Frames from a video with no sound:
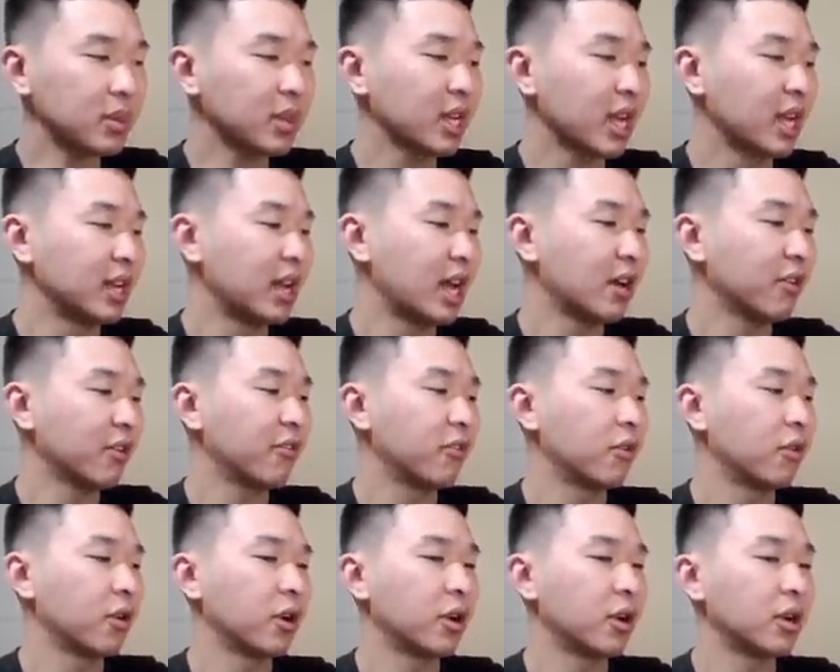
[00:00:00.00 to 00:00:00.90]
And now
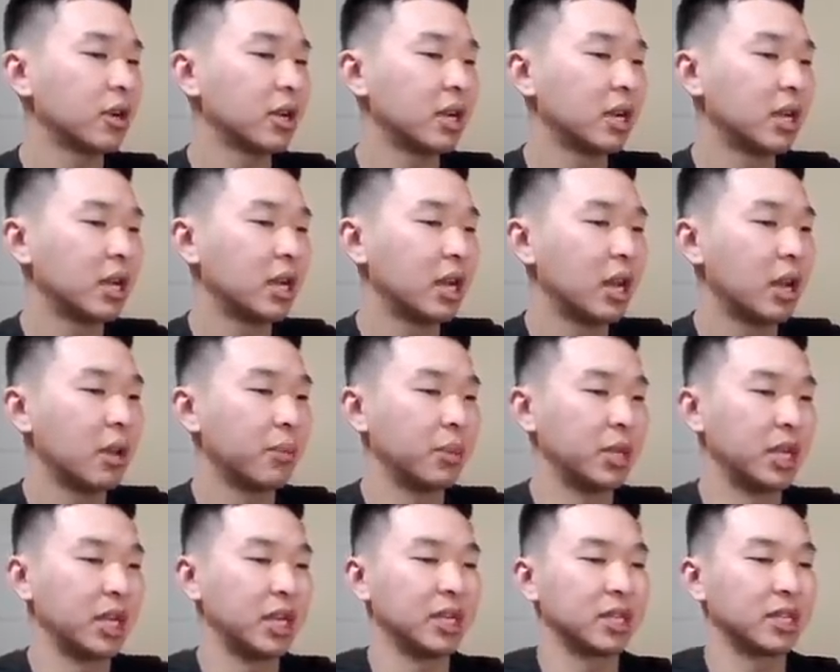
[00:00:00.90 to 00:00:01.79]
for
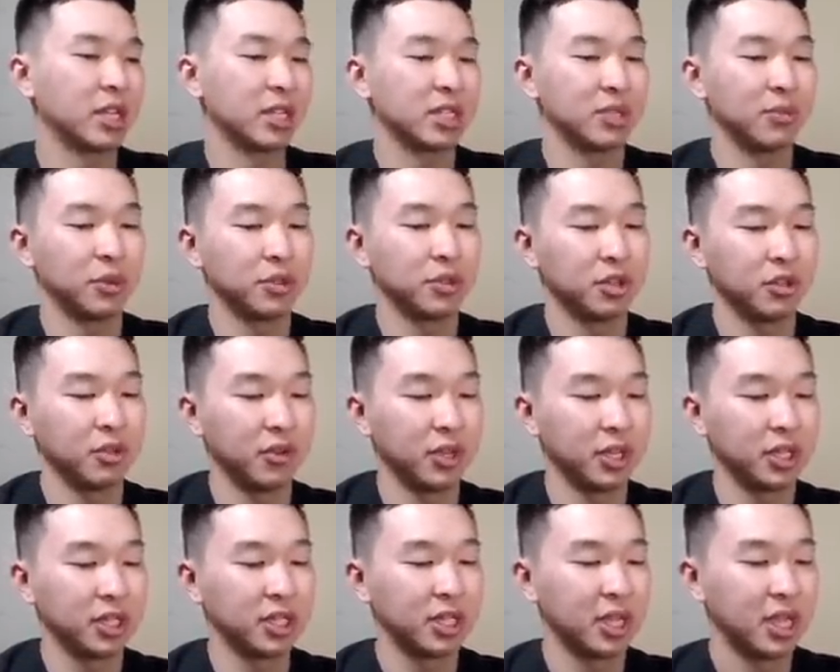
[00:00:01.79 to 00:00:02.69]
Panini's customer
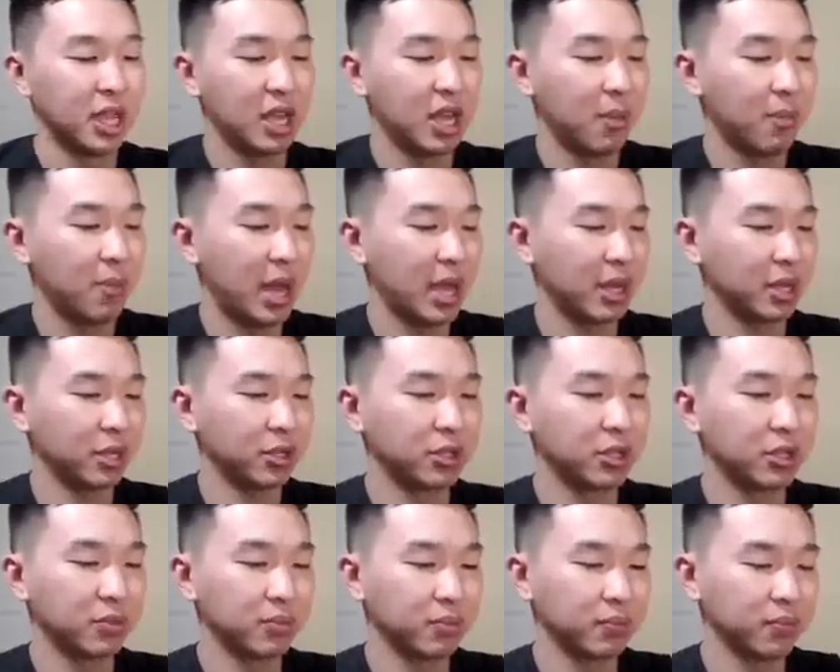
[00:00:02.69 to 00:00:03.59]
service
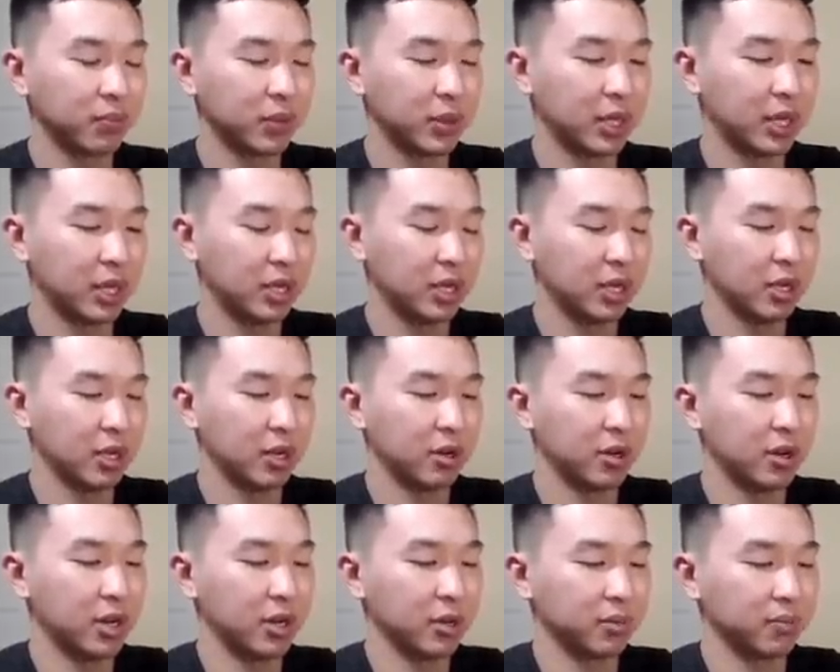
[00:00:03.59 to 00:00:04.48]
package. All
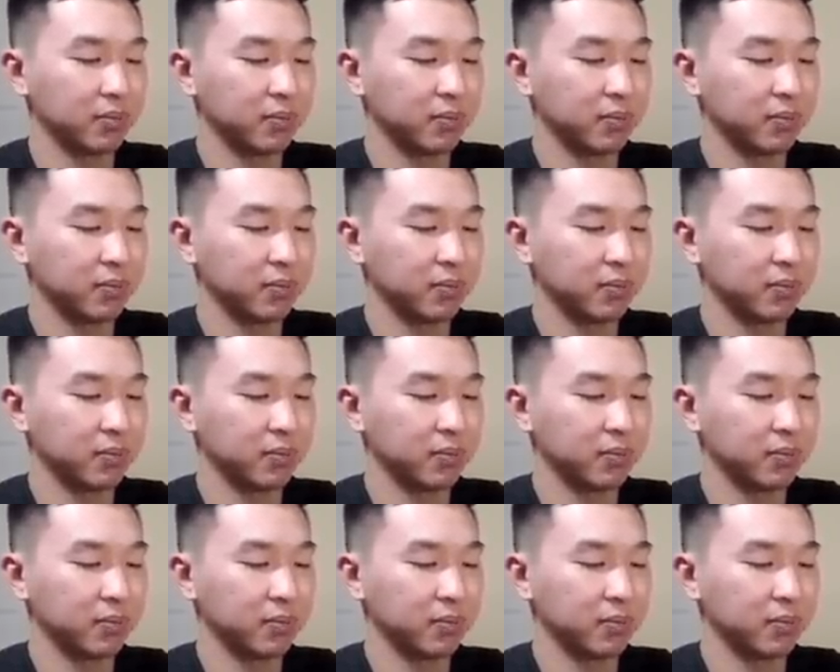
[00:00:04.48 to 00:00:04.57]
right,